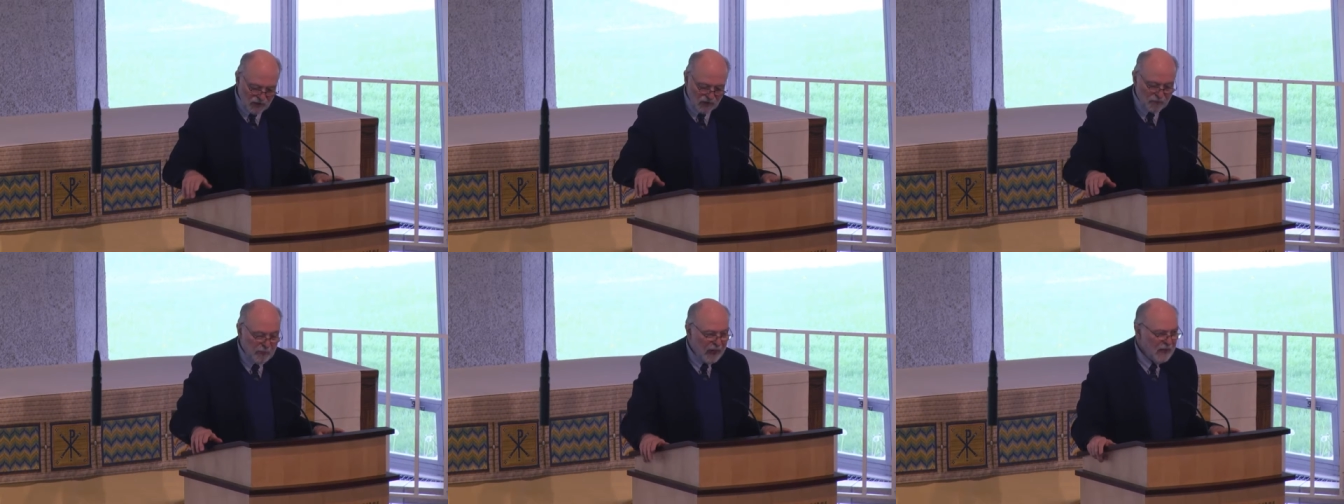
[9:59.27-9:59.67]

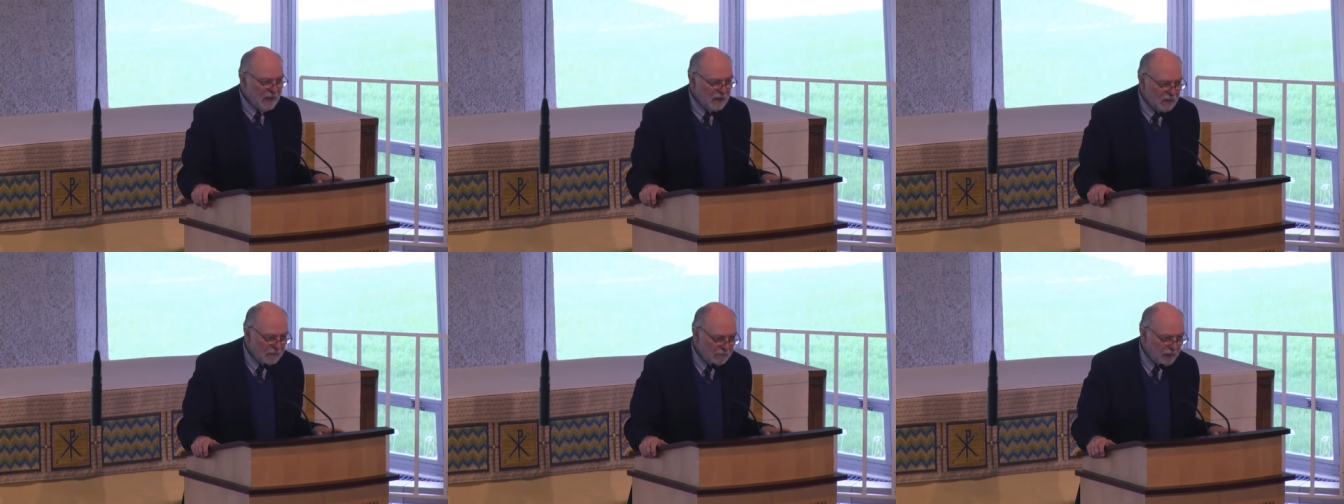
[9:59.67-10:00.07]

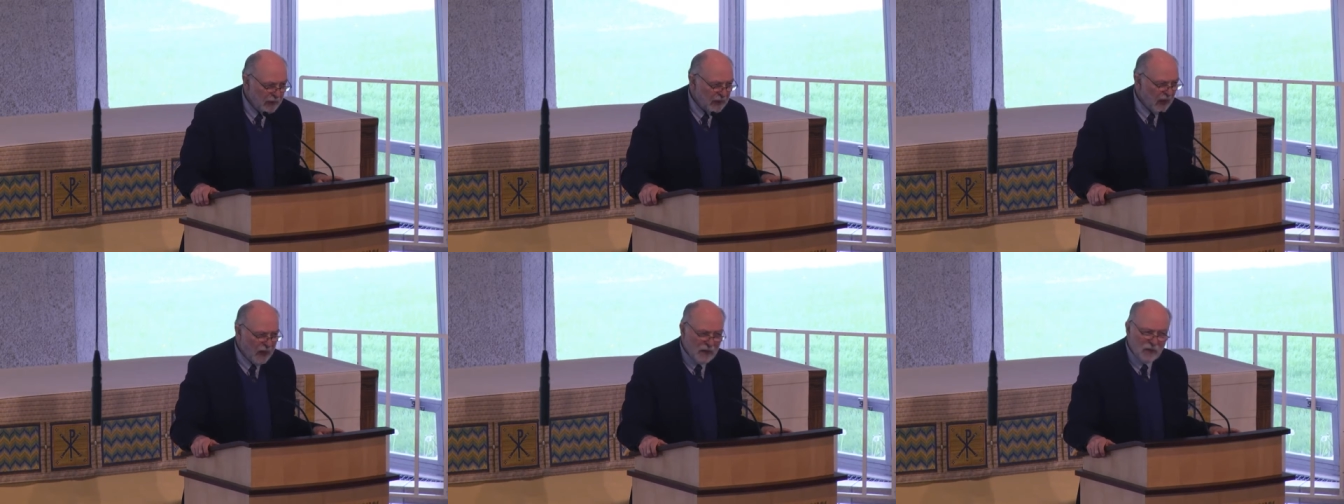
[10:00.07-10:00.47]
expand them,
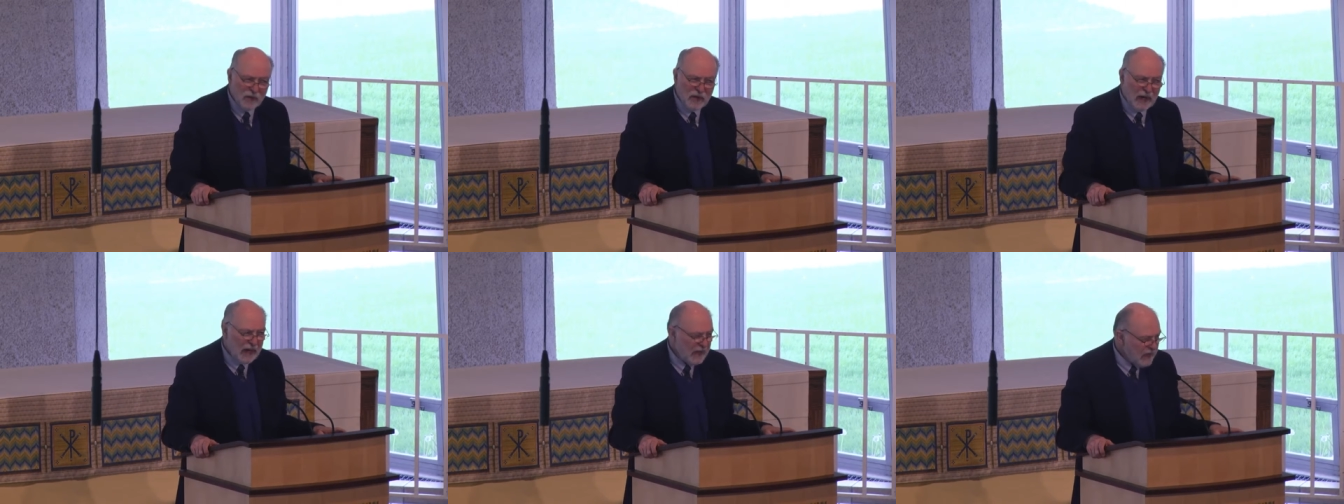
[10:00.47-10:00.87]
but
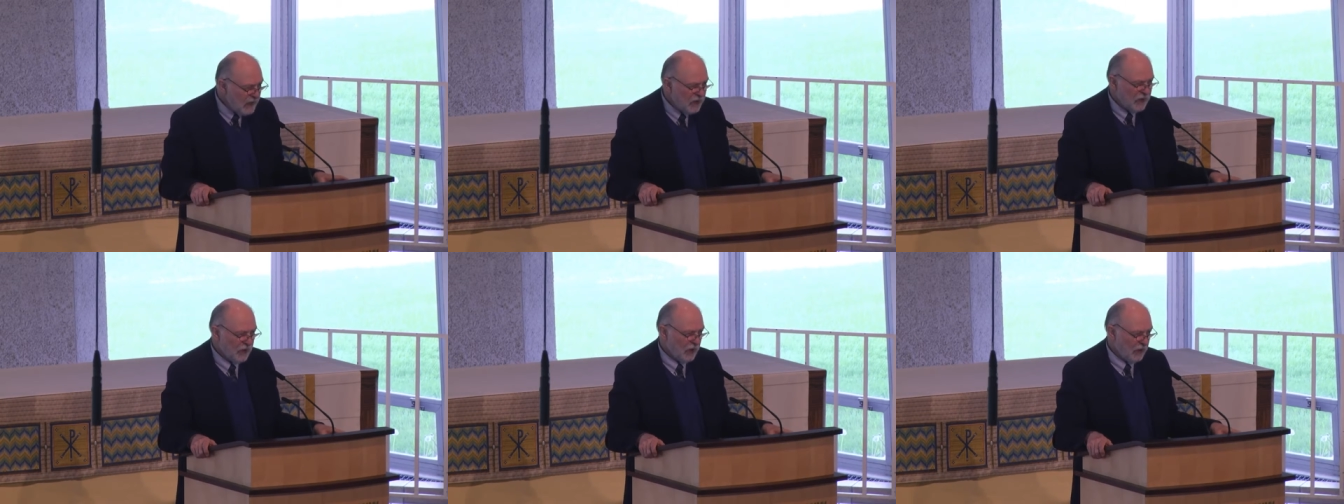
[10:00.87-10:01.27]
under
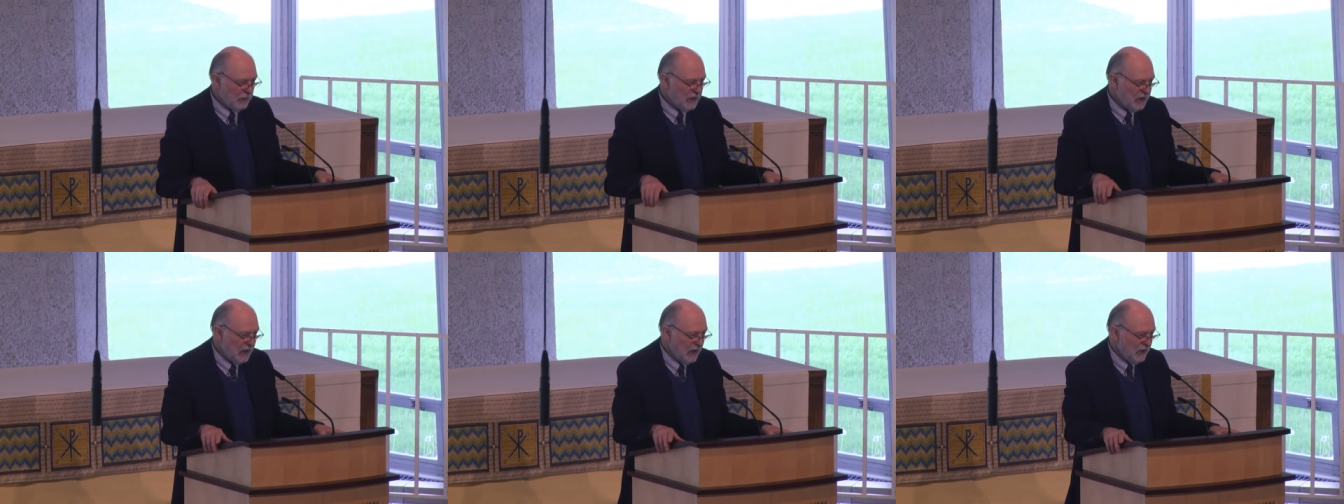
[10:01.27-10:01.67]
any
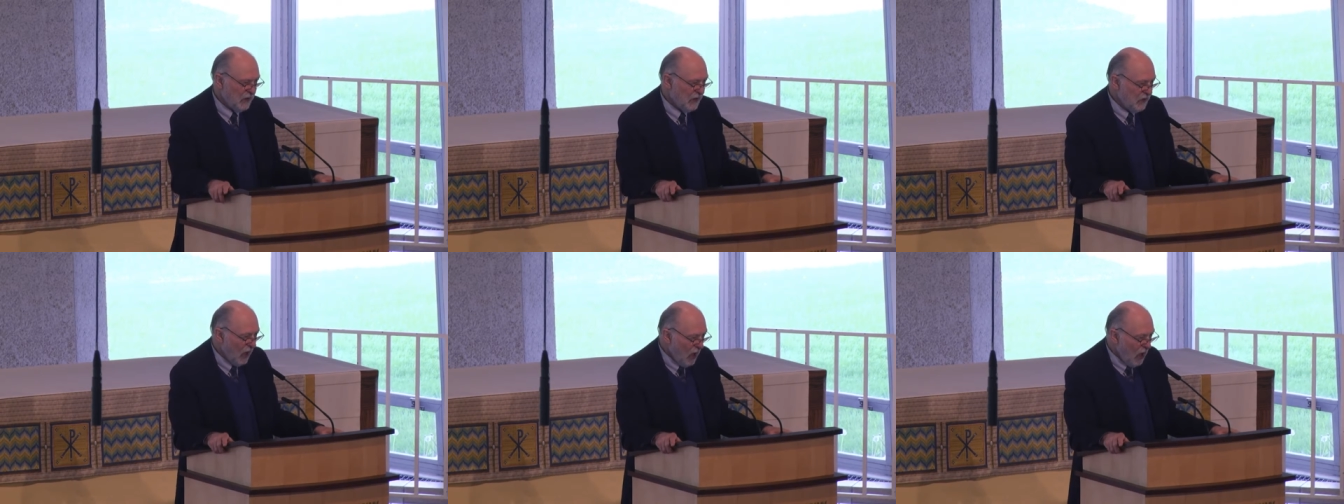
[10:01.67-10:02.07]

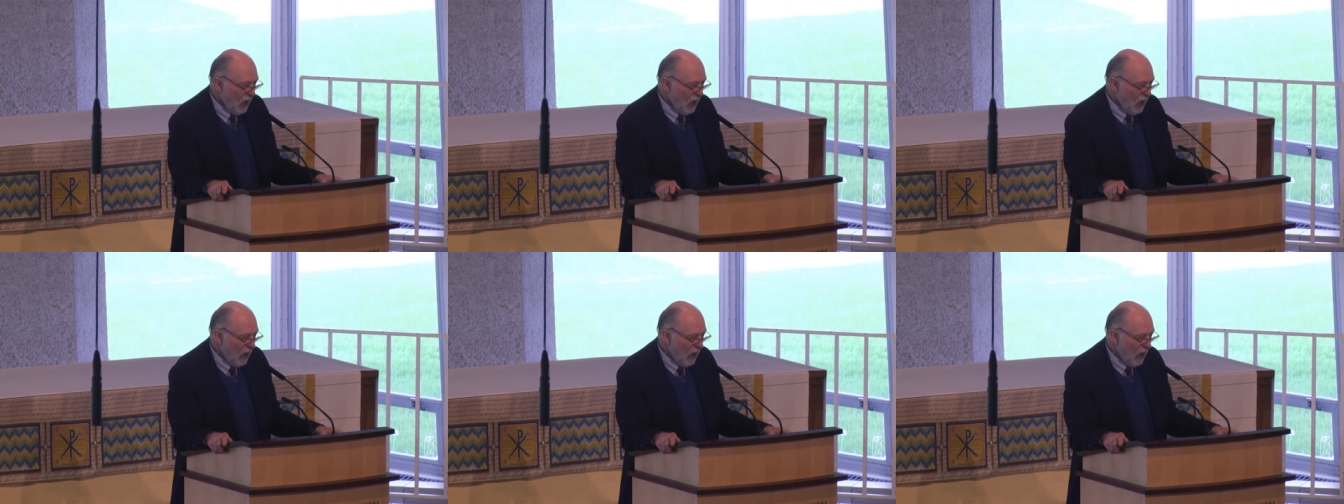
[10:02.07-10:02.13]
circumstances,